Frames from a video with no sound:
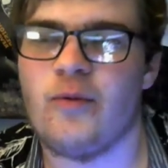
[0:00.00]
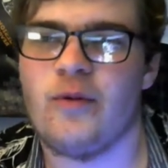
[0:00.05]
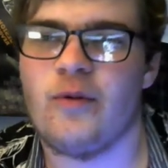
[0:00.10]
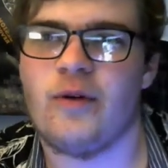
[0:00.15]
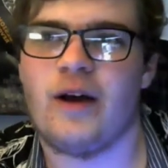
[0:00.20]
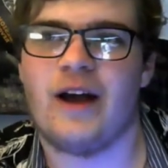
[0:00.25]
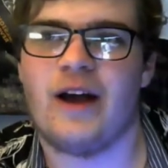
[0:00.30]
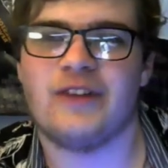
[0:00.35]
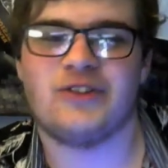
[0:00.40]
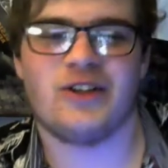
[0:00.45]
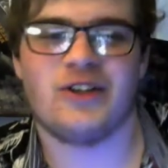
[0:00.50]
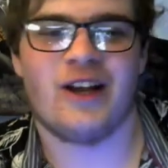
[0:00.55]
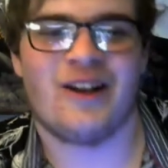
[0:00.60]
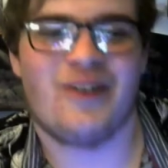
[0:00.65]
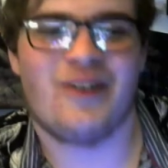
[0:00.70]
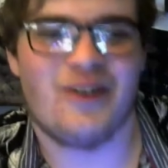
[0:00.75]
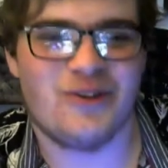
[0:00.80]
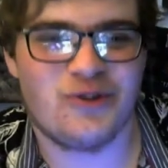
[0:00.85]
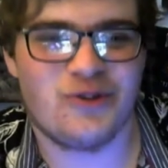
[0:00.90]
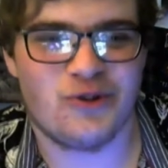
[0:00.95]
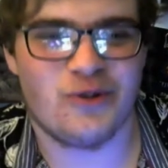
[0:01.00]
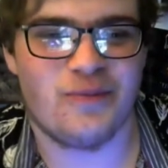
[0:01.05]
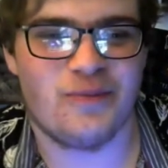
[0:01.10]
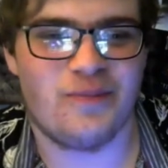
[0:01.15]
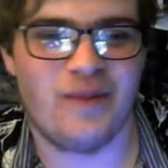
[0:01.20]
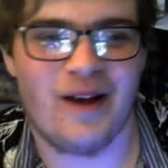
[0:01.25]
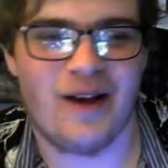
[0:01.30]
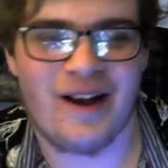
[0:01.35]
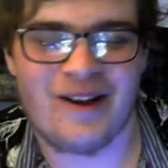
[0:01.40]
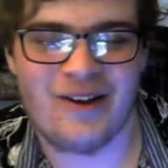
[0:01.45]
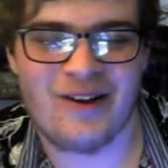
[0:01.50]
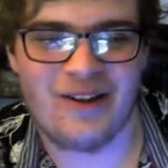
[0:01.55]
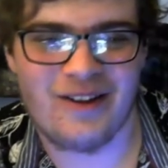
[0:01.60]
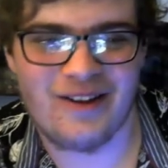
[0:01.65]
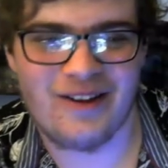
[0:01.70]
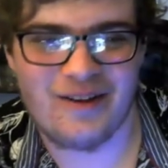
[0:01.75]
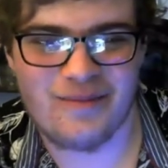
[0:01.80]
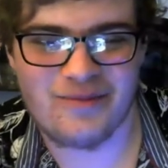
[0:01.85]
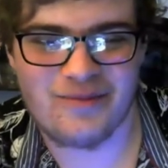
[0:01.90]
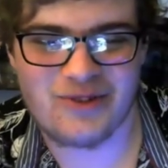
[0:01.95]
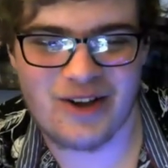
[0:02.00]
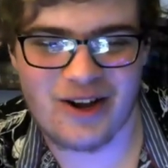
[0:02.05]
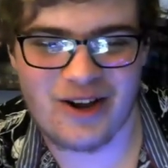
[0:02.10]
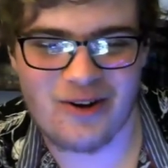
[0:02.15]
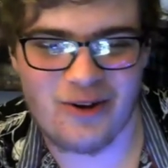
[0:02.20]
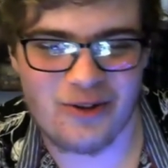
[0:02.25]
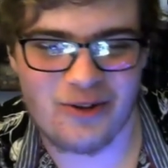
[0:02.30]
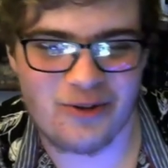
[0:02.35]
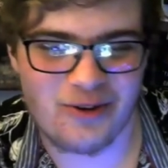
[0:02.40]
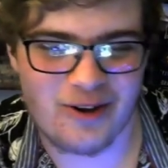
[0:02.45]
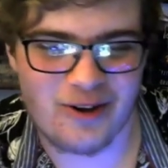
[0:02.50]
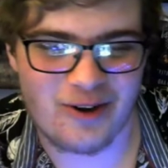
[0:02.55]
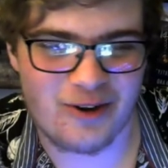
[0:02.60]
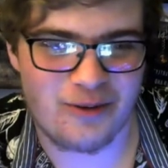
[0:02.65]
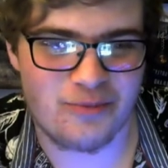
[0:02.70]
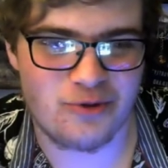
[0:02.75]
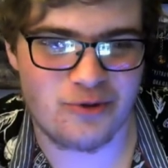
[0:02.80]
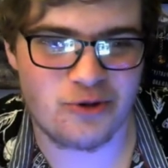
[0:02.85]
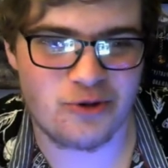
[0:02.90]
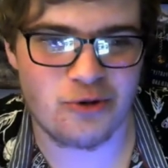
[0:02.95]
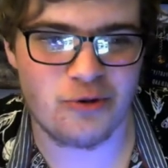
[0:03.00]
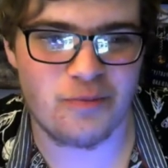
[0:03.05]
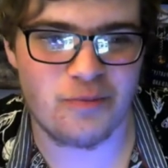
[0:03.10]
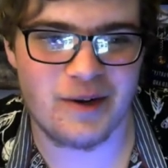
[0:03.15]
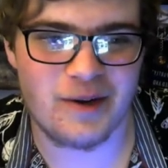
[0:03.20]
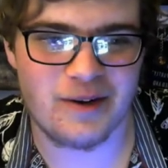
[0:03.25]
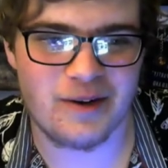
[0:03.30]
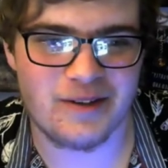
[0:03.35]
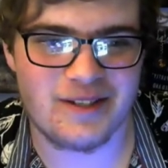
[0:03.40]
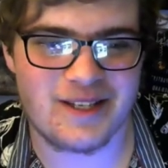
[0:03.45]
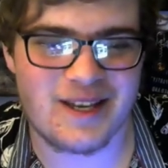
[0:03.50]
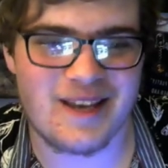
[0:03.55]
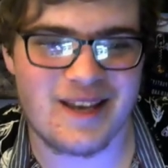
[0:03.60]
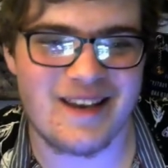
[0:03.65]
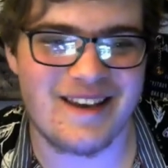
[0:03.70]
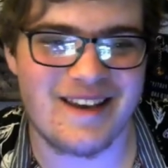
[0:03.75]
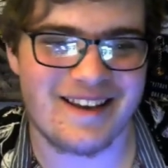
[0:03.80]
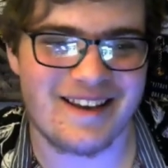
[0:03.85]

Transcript: I just, I call Drew I call um Jack Hawthorne, I call him Drew Beardski.